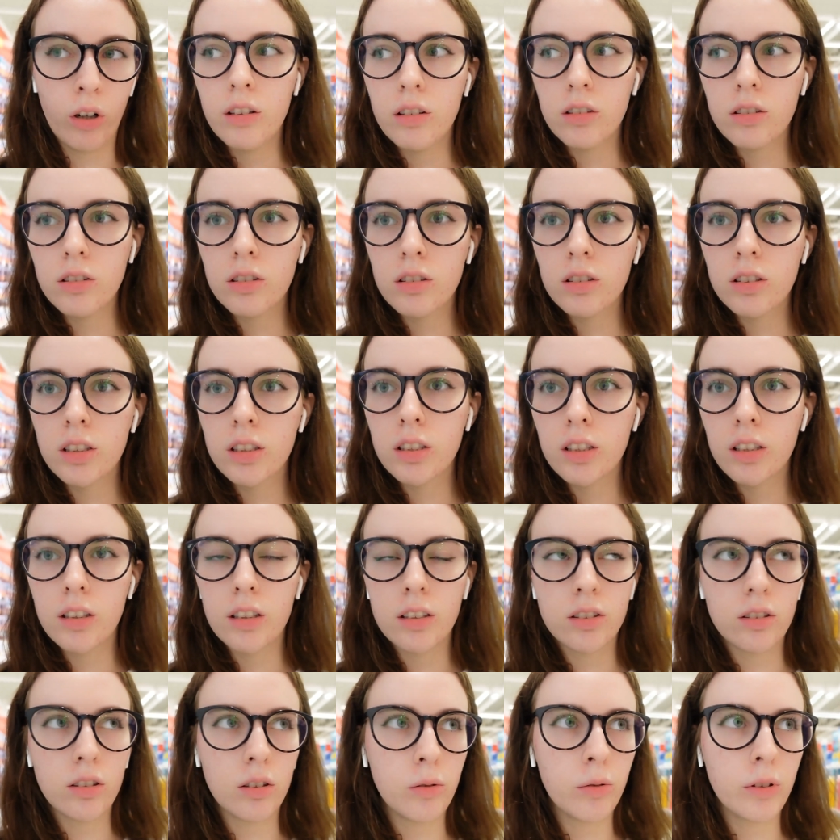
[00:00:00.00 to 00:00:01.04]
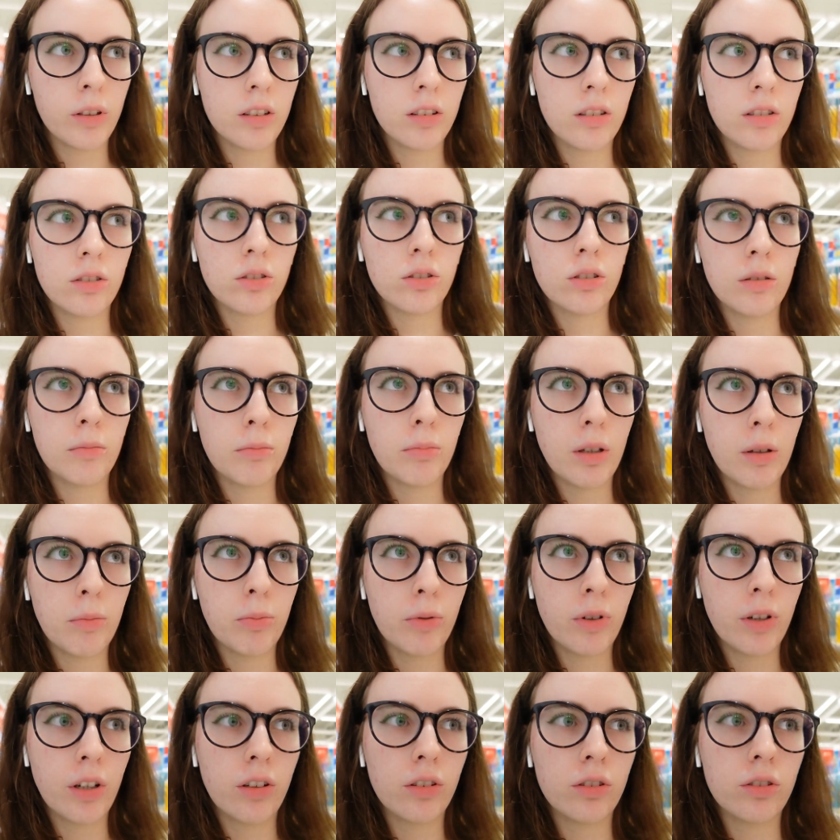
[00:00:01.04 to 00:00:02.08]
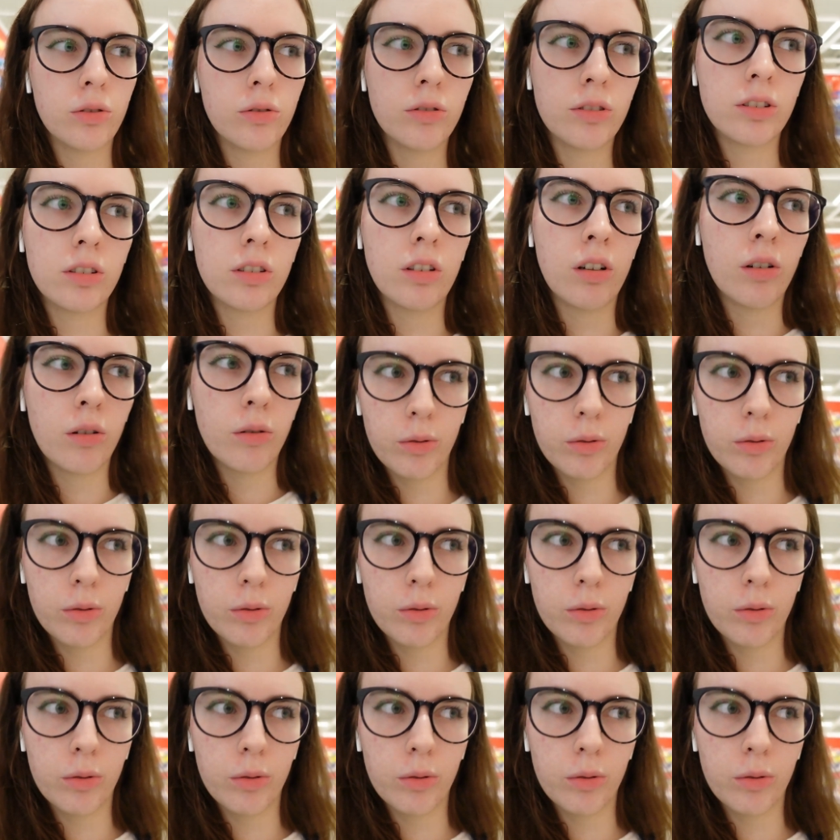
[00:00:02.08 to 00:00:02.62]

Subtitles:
As always, there's some people here, so it's